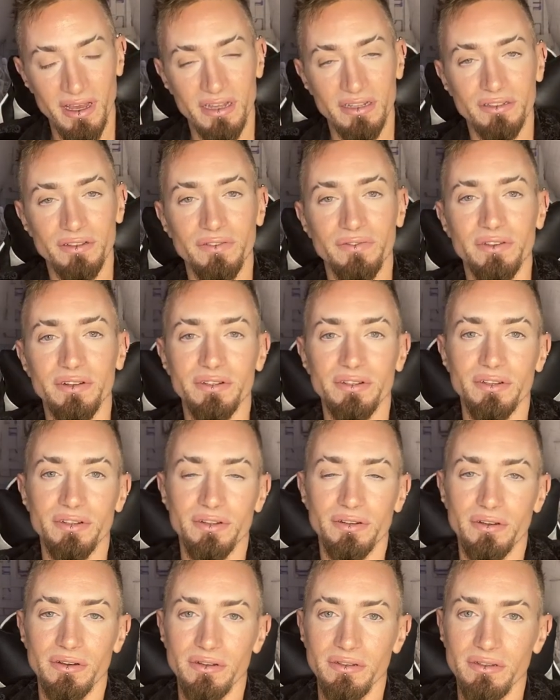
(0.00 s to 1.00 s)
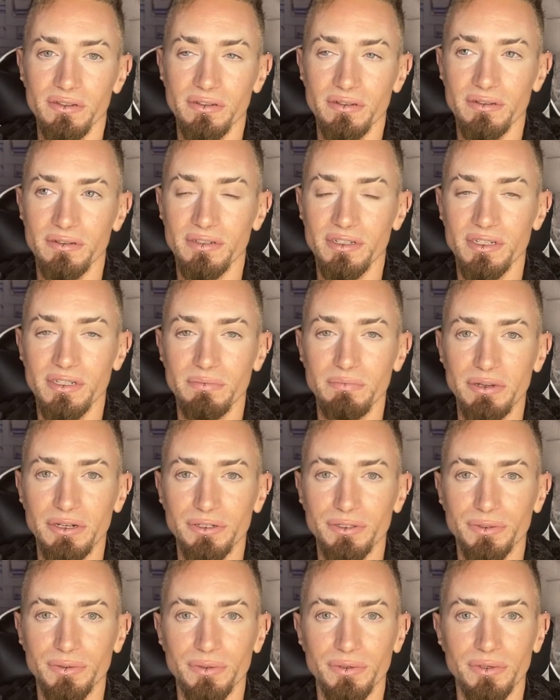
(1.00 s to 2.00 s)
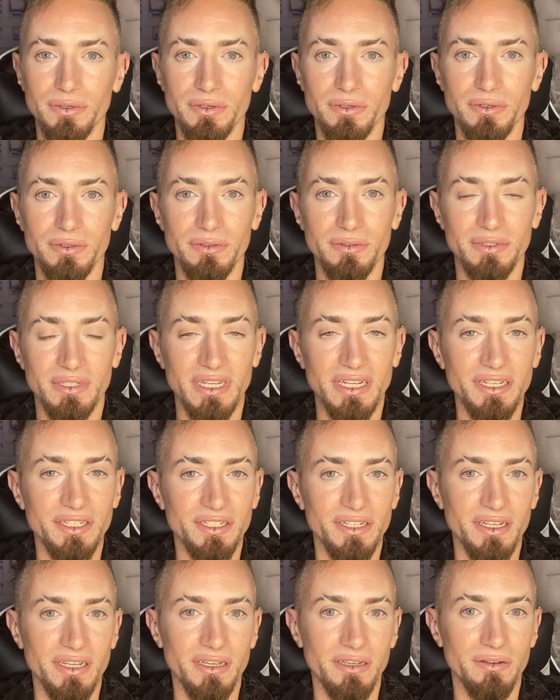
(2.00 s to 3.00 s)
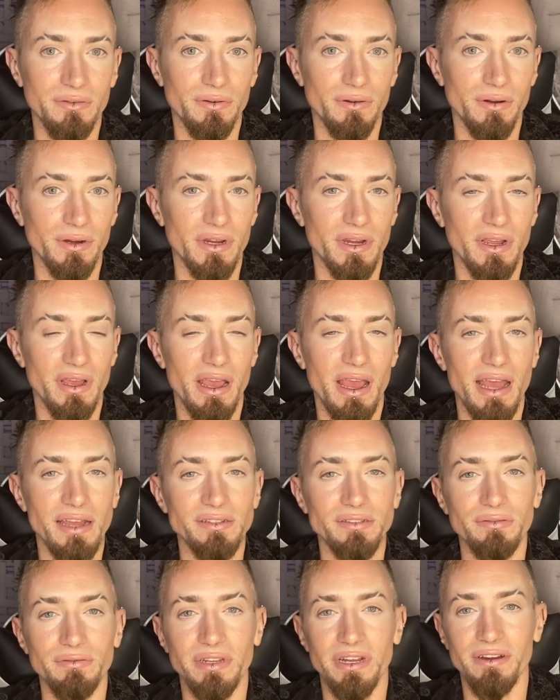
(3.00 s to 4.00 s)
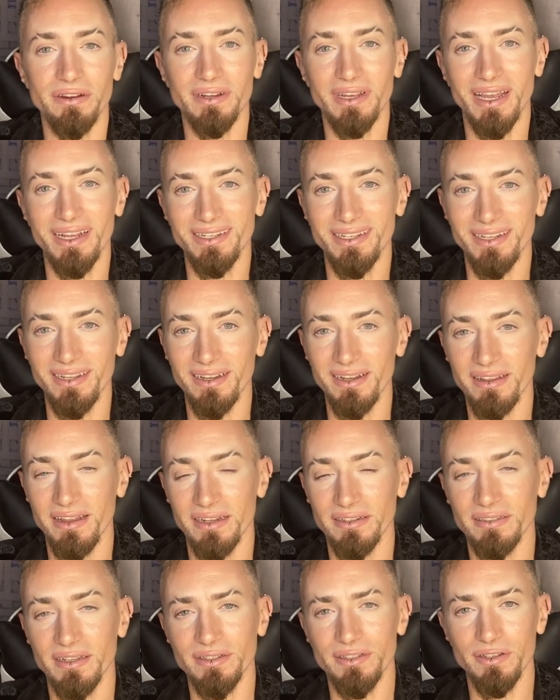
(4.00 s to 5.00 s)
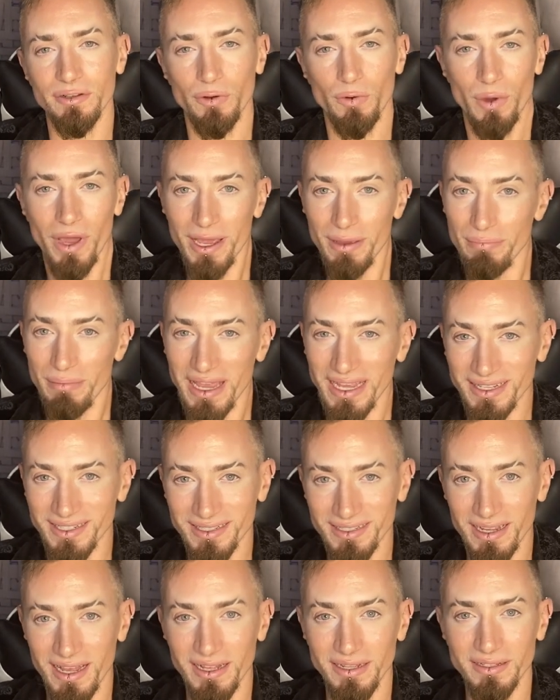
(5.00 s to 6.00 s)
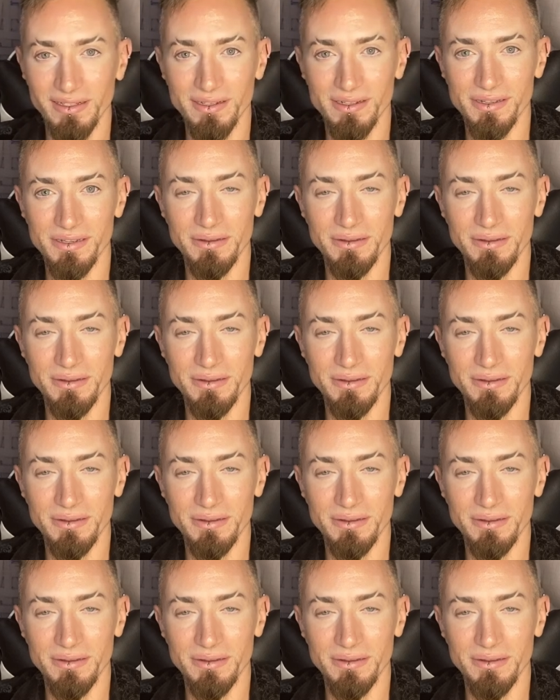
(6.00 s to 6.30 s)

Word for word: So if there's a certain spiritual teaching or esoteric idea that doesn't quite make sense,